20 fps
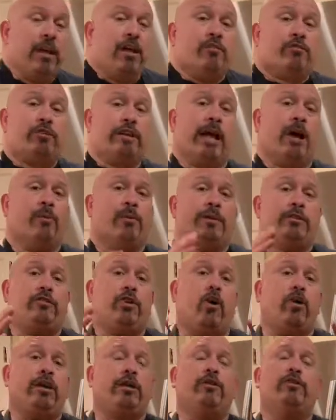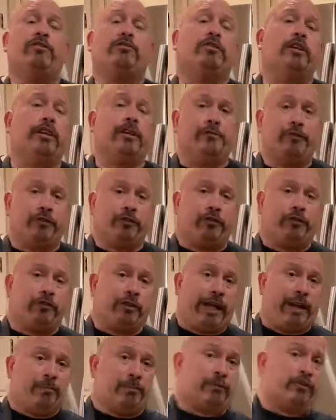So now when Tony Luke's delivers your
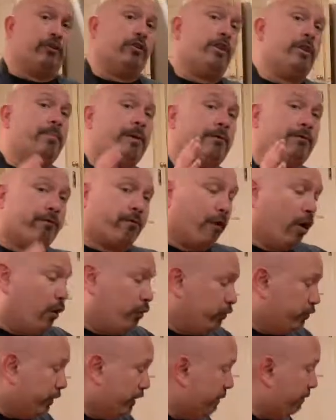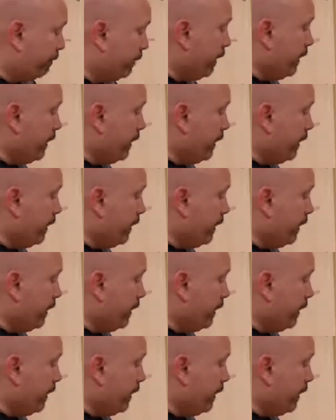sandwiches, they're going to be frozen.